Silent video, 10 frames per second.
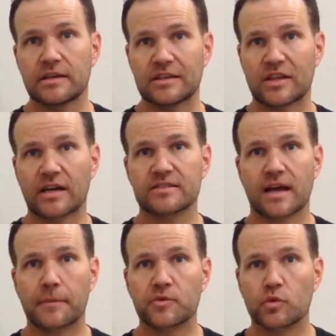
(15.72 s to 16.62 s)
A lot of
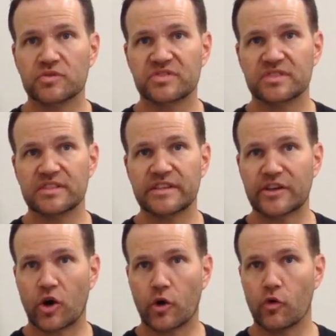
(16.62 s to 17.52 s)
times we'll see in
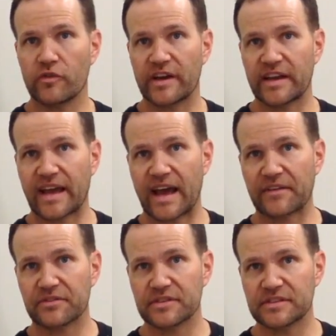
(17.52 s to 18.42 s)
our overhead
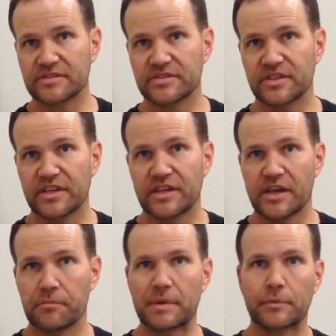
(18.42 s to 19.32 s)
athletes
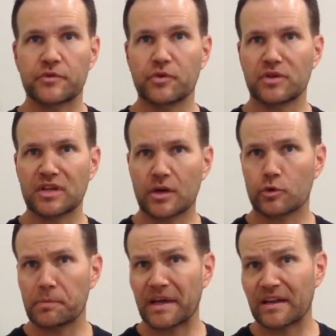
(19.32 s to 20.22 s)
and people doing a lot of
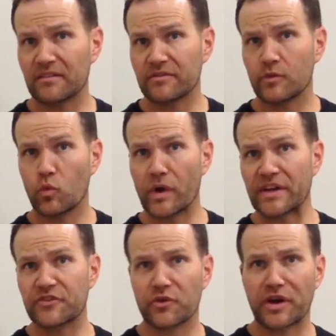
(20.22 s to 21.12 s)
repetitive
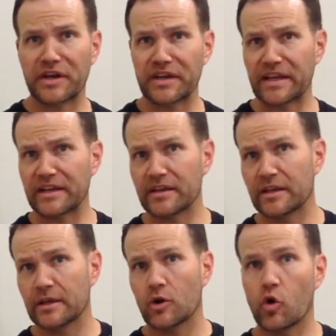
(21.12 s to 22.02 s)
weight training and
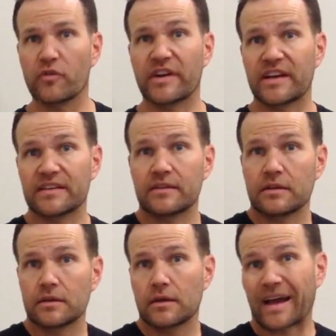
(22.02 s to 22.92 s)
overhead
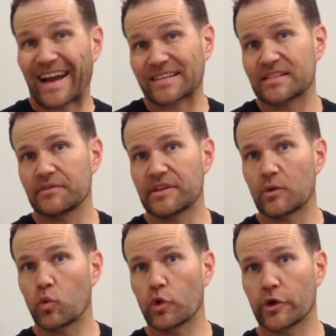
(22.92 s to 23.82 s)
activity
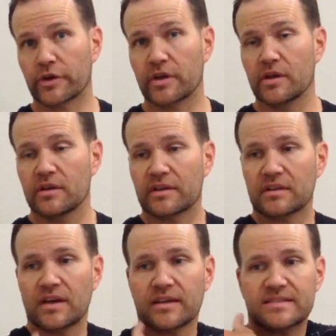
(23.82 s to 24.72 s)
at work, you get a
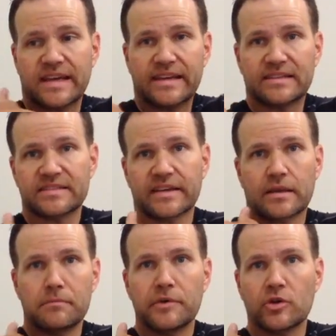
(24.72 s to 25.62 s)
lot of tightness that
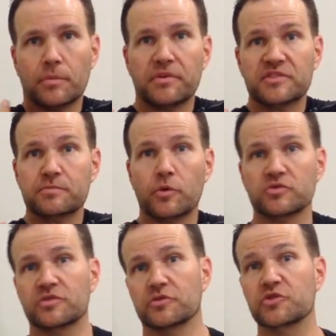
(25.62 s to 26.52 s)
can build up in this
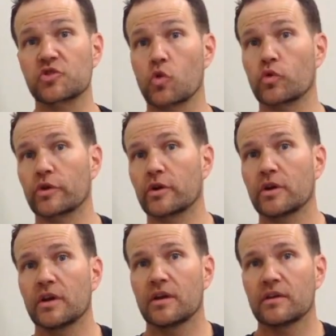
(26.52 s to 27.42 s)
posterior shoulder.
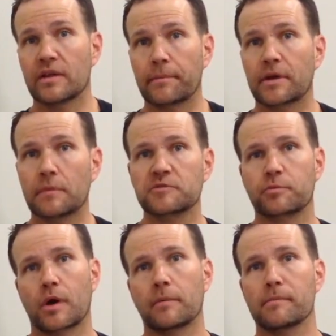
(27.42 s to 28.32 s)
That becomes
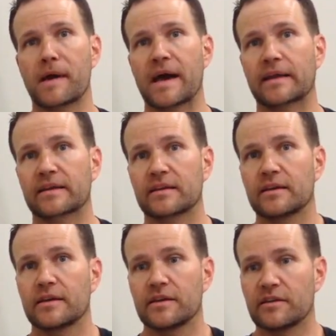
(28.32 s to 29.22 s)
problematic
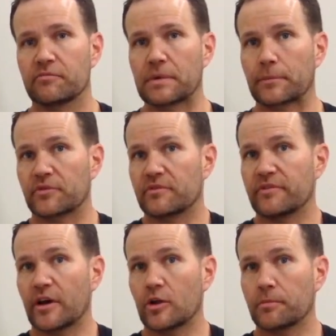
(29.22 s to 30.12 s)
if people
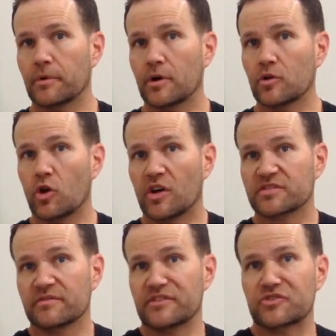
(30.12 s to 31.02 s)
develop a loss
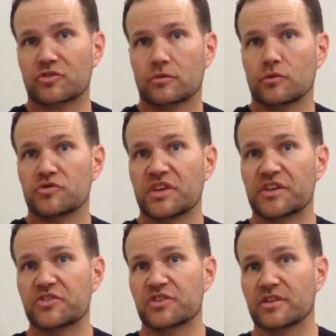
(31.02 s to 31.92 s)
of internal
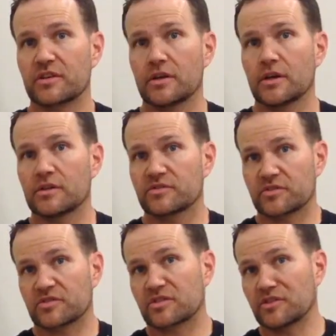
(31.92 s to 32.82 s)
rotation, such
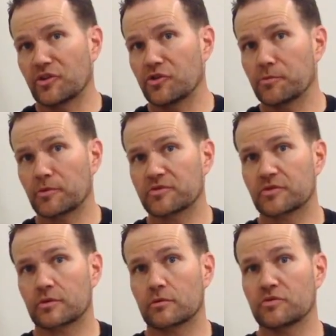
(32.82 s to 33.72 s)
as glenohumeral
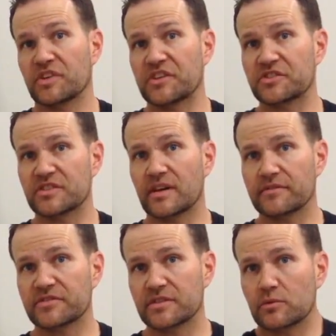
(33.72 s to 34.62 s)
internal rotation
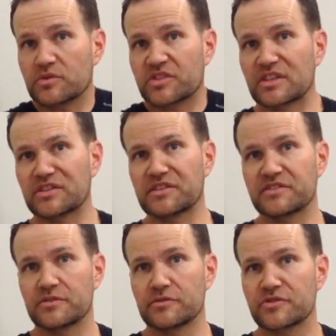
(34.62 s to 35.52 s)
deficit, which can lead
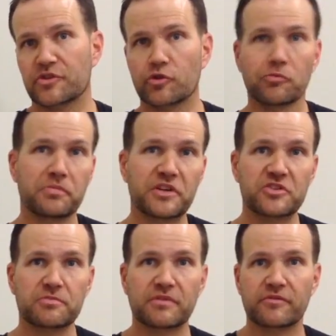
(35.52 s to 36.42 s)
to internal
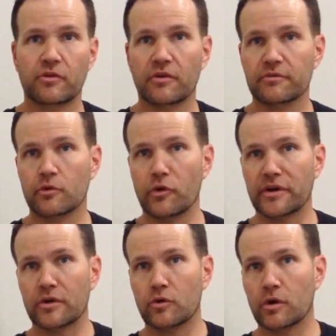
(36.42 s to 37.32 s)
impingement for our
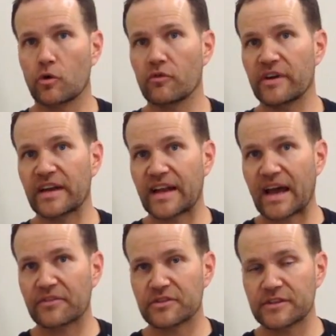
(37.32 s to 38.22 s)
throwing or our overhead
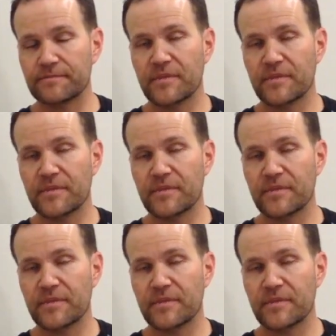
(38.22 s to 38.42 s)
athlete.